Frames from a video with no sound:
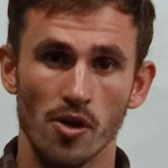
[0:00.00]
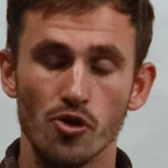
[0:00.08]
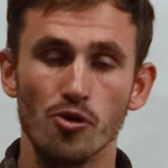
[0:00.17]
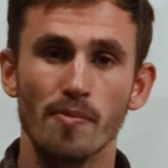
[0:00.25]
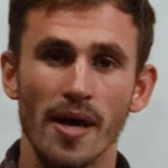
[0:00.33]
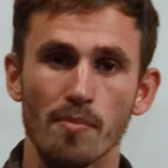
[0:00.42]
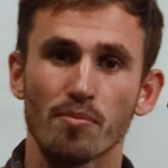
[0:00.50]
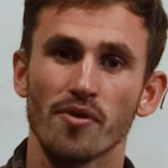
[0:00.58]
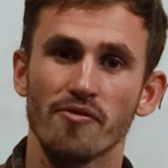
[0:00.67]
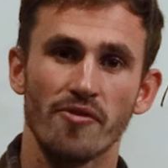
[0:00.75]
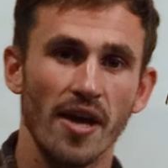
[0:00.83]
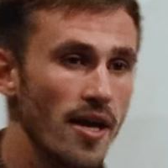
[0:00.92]
you may
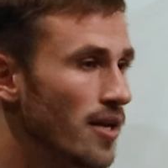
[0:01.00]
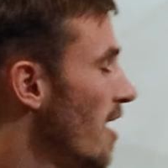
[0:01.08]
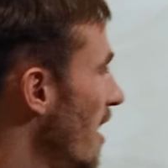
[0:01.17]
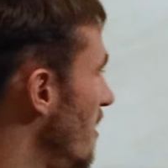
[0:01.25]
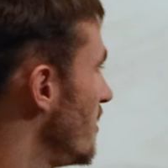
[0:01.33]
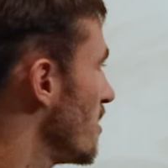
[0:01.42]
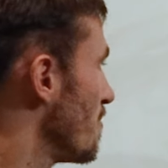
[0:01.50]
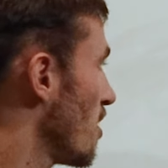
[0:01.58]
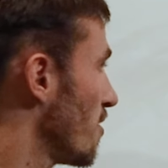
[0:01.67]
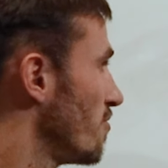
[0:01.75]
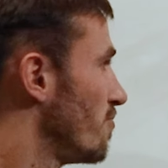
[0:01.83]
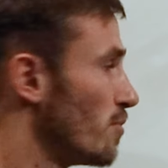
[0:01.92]
prevent any
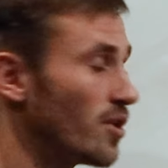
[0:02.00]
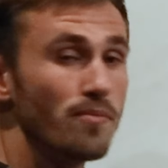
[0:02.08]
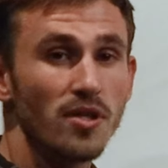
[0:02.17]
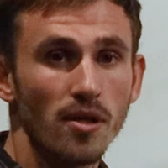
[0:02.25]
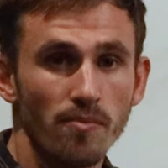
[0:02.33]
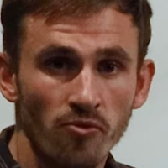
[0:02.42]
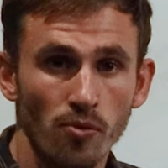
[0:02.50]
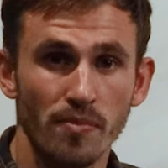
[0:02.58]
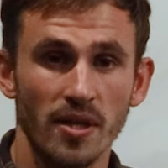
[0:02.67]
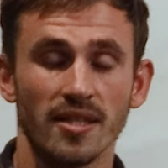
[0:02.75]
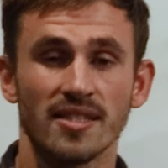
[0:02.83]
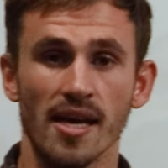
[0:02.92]
amount of molybdenum from
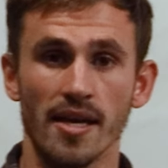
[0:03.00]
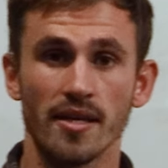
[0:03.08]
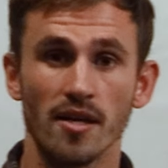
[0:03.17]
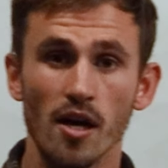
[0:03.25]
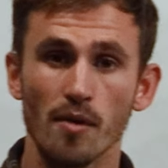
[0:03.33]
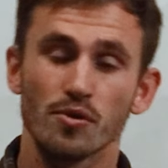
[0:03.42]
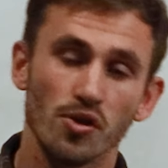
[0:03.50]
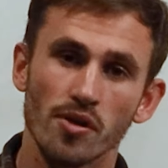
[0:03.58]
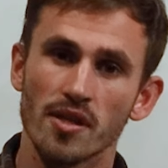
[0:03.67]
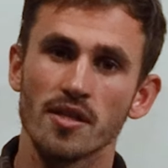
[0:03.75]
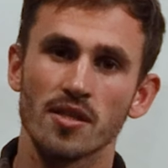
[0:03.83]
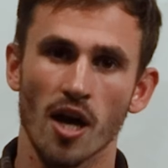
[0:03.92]
being taken up due
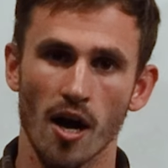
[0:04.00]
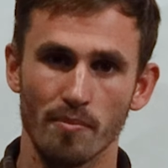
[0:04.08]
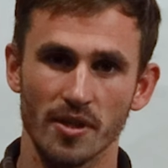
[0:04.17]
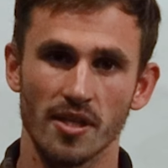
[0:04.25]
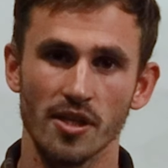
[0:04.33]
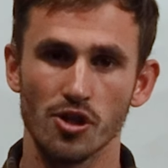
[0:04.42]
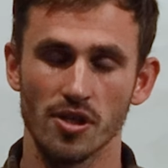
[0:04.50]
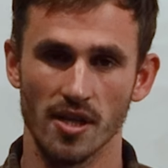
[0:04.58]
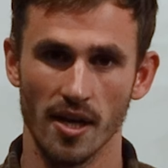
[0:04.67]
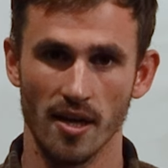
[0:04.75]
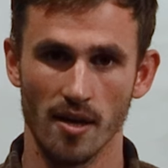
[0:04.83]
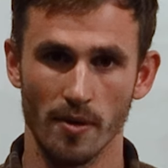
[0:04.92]
to this competition
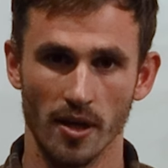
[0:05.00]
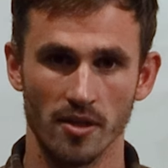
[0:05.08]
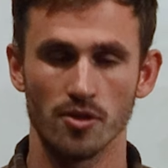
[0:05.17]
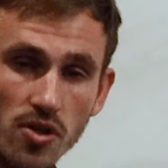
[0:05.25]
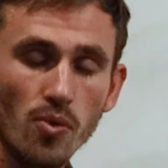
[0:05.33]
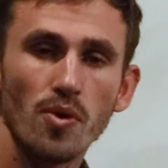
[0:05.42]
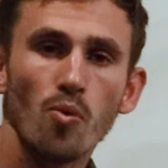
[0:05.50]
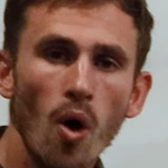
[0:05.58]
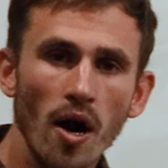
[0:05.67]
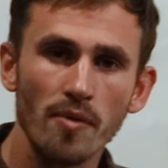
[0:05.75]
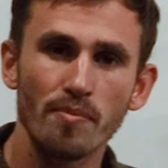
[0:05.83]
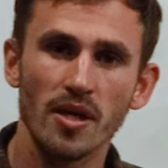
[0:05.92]
dynamic. So we
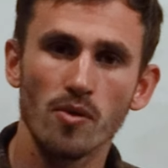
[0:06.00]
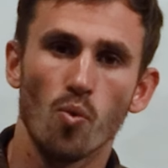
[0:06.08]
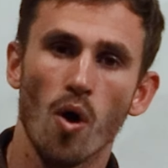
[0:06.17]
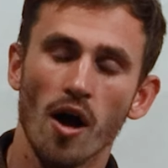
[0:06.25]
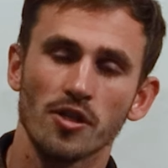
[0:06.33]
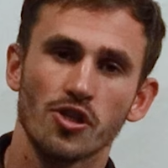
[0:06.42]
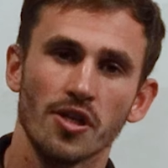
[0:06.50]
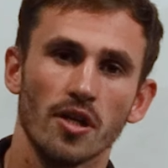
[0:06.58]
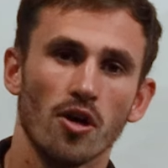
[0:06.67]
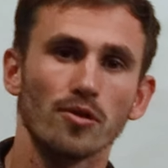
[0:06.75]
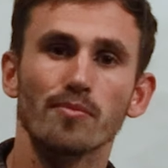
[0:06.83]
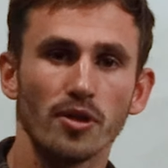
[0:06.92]
want to be
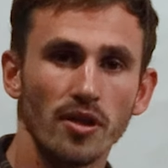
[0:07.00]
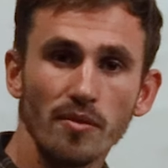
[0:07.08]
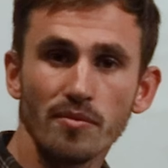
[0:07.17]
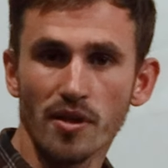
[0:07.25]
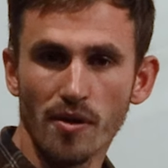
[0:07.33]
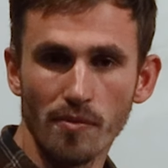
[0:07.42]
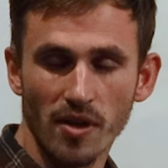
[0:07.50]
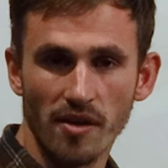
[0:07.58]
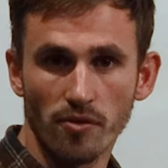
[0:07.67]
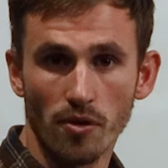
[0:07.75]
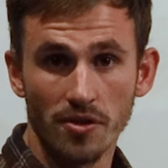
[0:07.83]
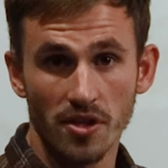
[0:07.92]
watching our molybdenum
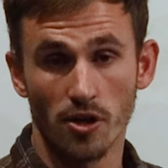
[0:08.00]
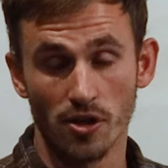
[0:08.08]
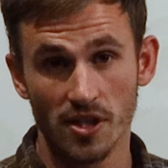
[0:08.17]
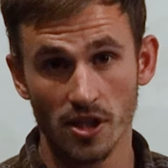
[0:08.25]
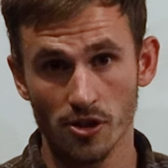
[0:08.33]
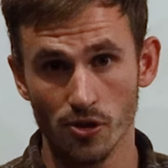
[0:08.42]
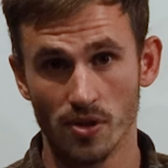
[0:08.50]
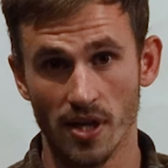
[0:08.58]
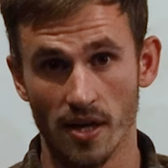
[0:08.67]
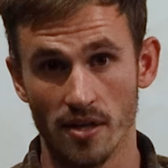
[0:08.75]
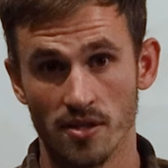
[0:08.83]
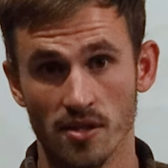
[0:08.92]
levels in our tissue
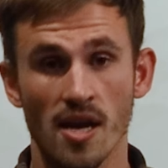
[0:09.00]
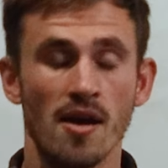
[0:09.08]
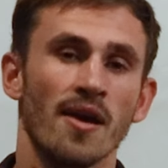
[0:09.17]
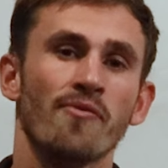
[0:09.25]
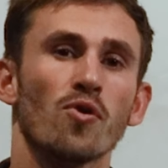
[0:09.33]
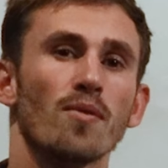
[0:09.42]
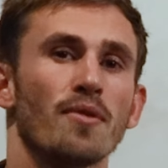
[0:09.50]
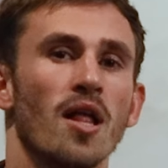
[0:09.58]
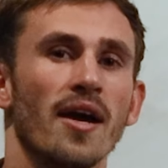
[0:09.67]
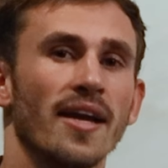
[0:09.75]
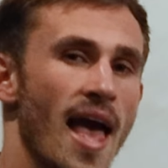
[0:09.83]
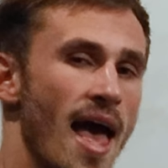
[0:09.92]
tests if we're
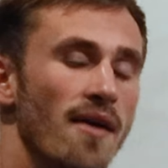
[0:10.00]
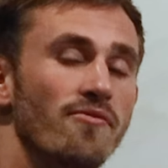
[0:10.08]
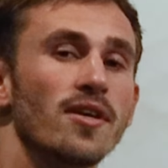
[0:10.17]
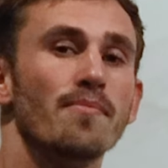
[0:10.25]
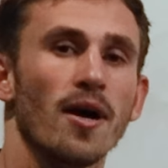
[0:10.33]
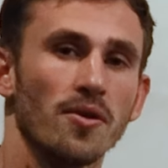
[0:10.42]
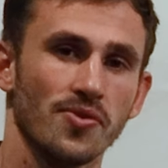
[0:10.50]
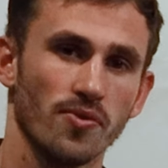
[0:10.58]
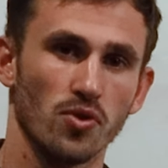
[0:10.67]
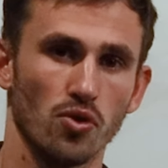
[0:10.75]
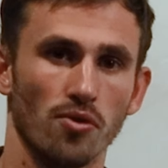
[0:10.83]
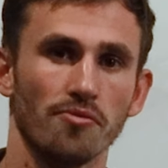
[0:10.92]
applying heavy amounts
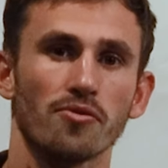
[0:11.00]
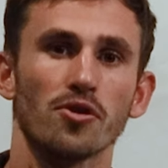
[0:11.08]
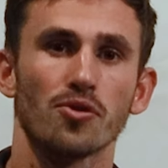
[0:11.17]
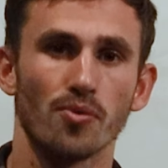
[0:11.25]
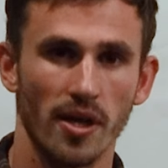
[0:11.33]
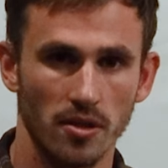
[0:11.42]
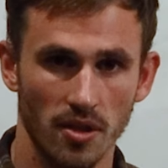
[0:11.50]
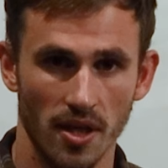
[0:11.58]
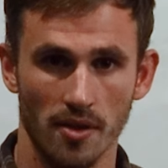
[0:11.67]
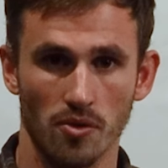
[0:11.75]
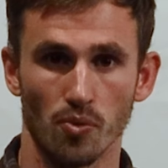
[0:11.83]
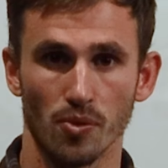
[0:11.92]
of sulfur directly
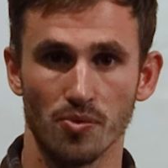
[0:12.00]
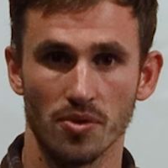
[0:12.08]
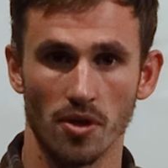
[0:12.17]
at the root